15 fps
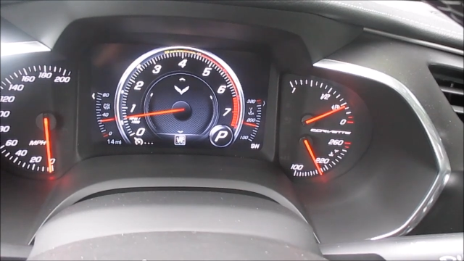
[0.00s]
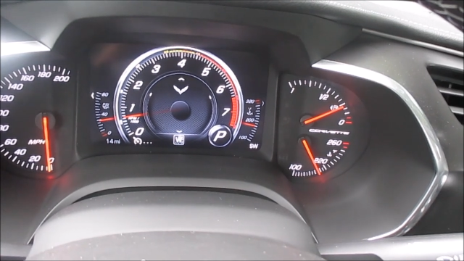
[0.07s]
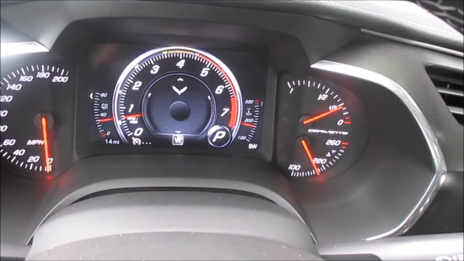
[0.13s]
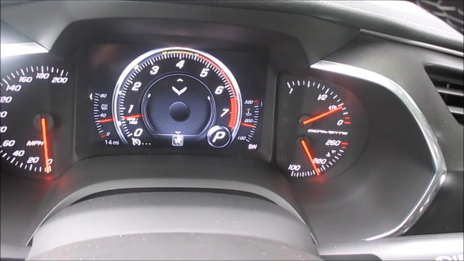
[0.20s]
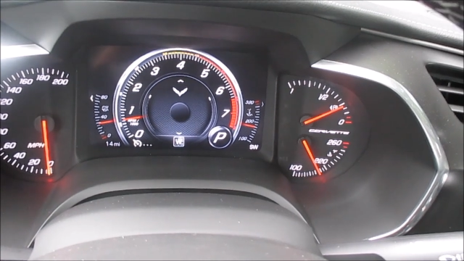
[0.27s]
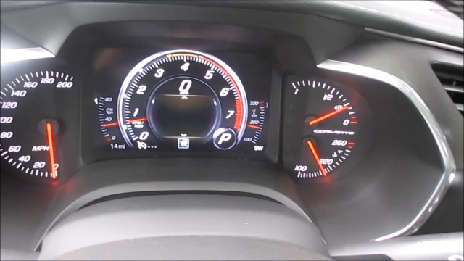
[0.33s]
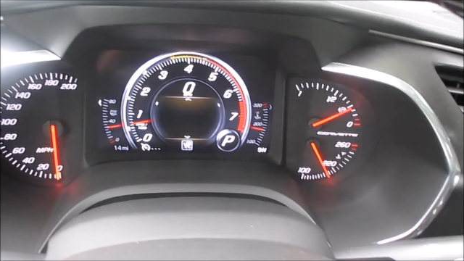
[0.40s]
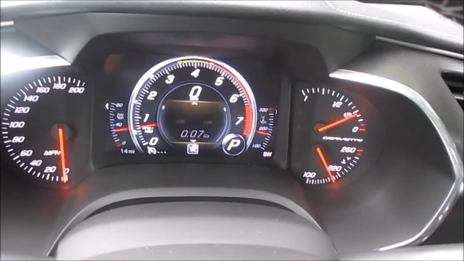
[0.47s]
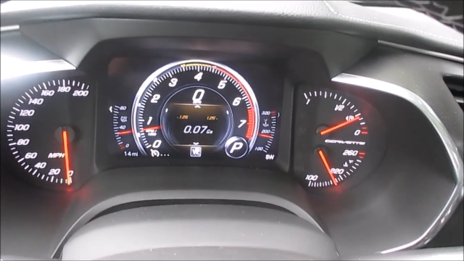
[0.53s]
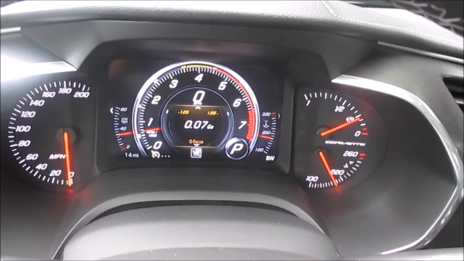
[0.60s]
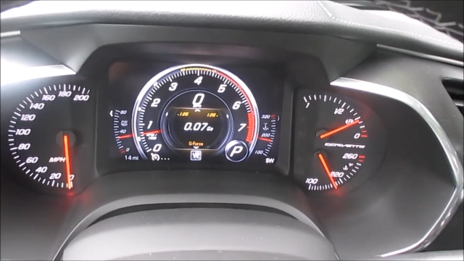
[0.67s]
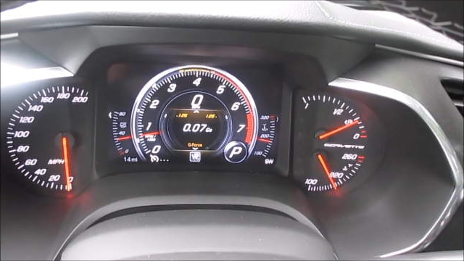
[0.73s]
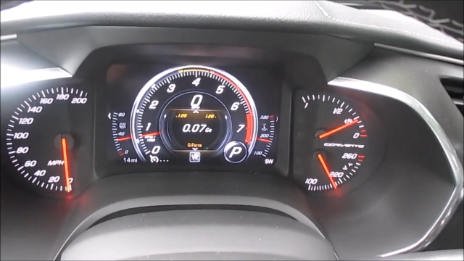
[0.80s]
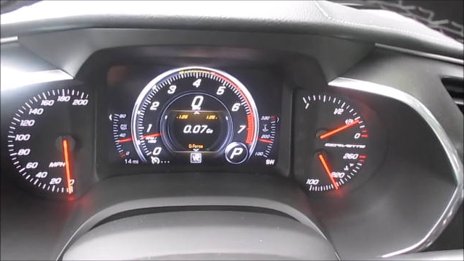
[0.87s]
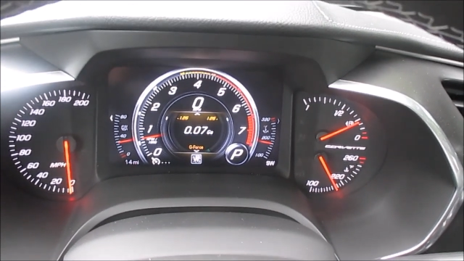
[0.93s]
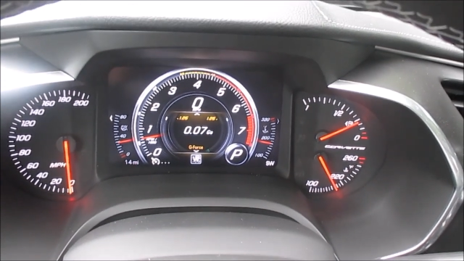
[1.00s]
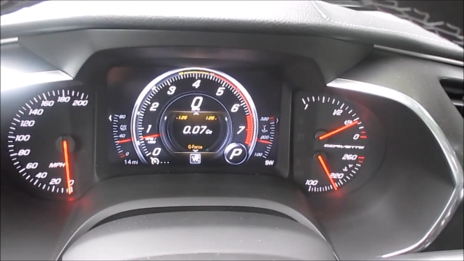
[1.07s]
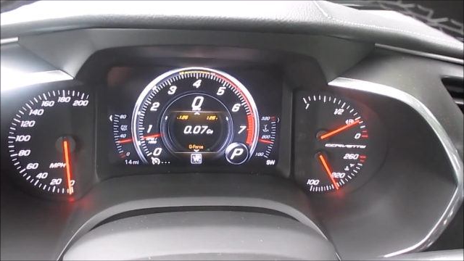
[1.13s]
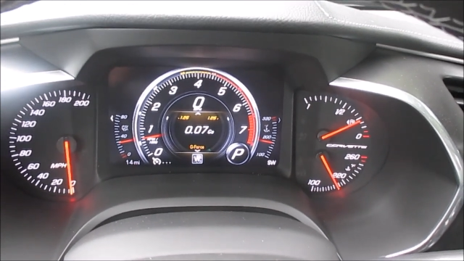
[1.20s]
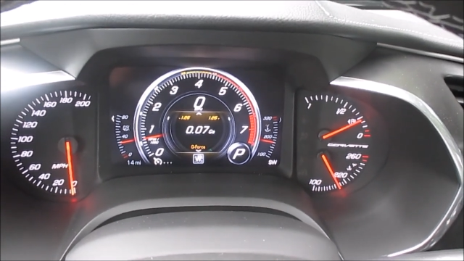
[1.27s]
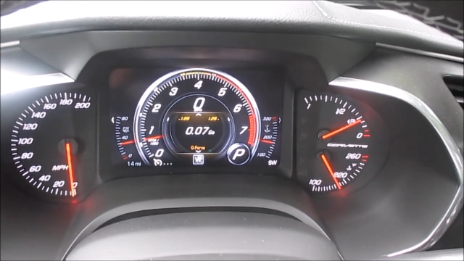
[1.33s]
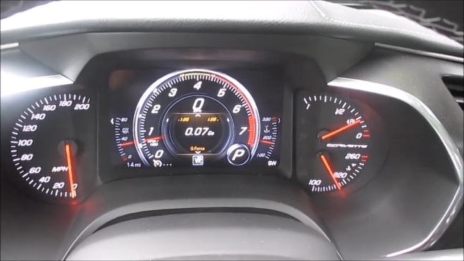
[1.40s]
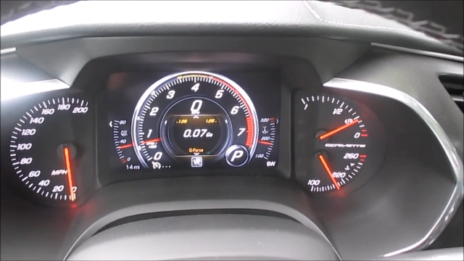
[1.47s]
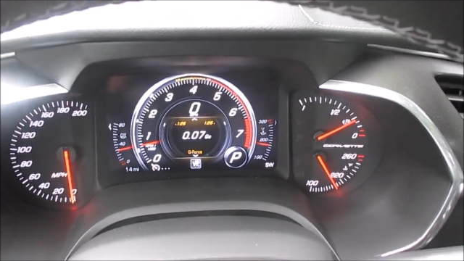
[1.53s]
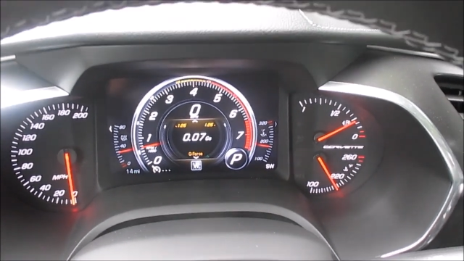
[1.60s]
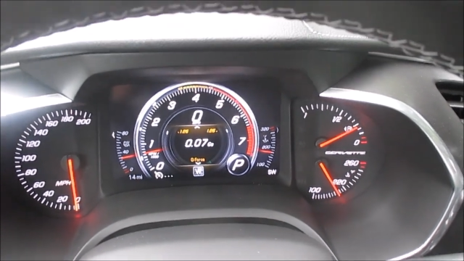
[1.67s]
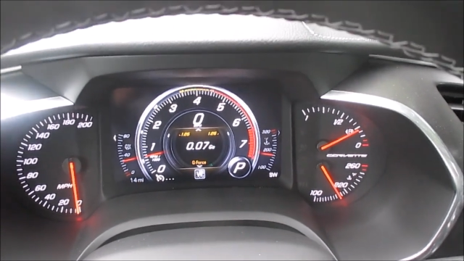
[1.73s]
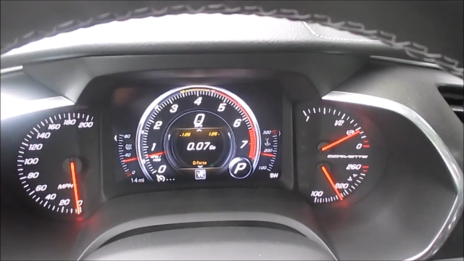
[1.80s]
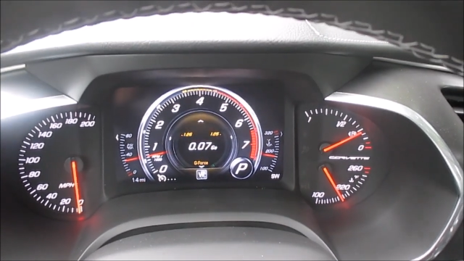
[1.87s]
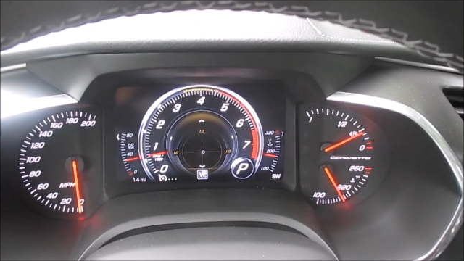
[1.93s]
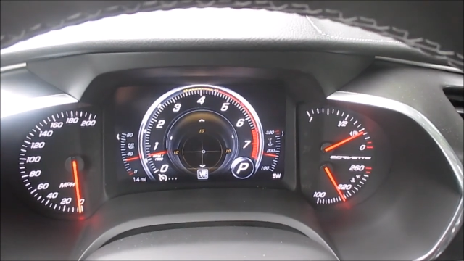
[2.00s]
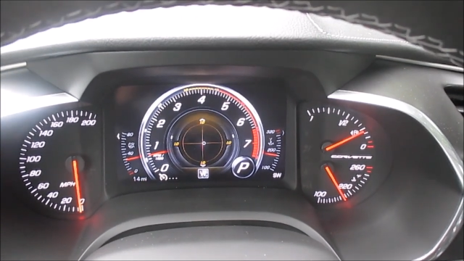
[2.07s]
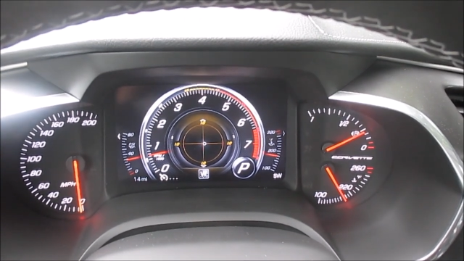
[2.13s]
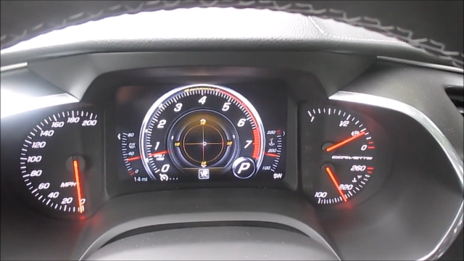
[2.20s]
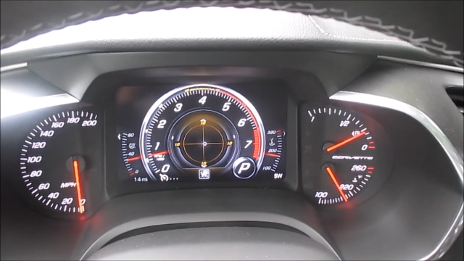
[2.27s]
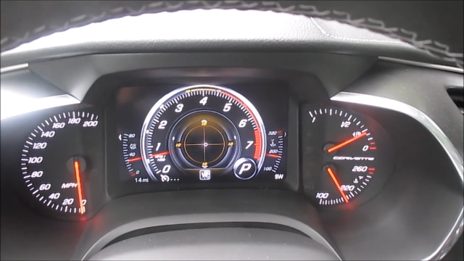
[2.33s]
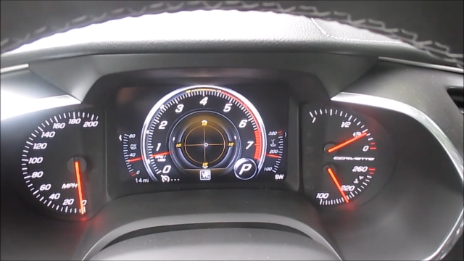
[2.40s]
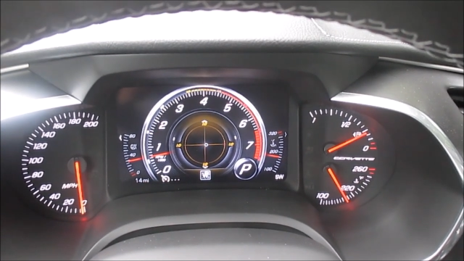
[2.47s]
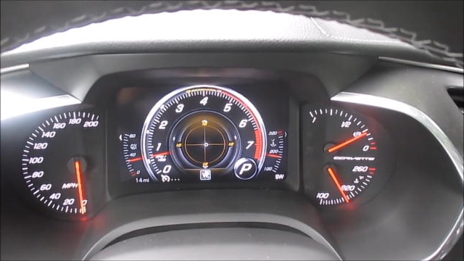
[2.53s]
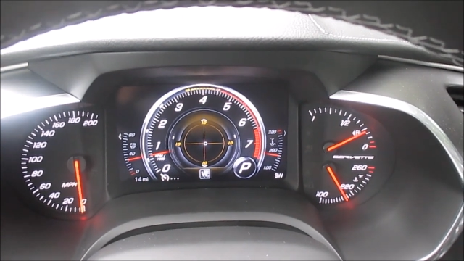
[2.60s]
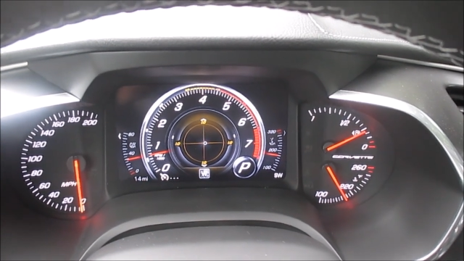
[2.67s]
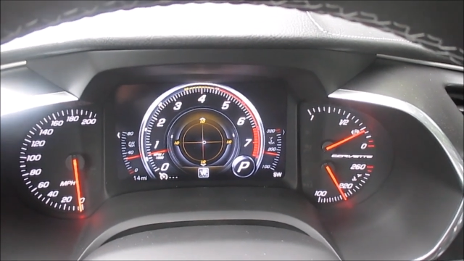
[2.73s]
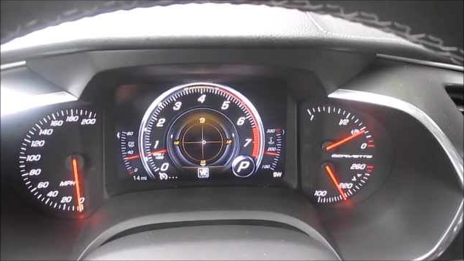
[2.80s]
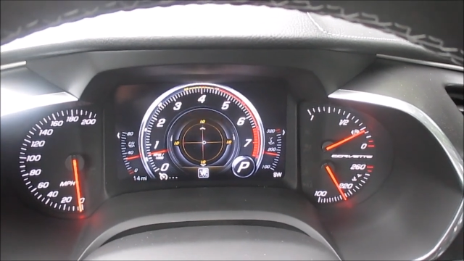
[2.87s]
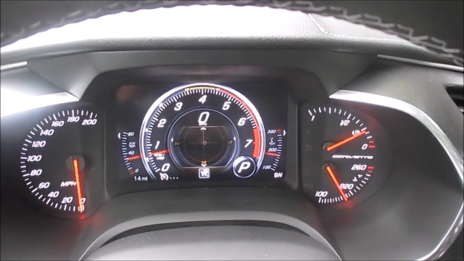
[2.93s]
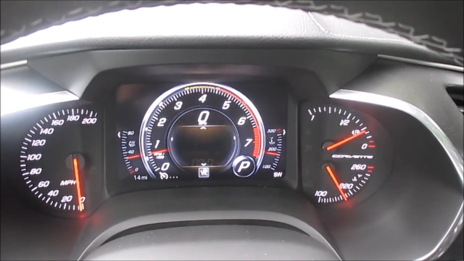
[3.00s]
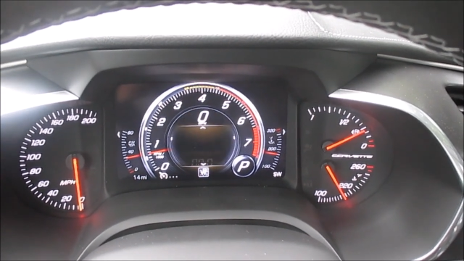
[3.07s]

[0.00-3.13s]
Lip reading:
[unreadable: no face in view]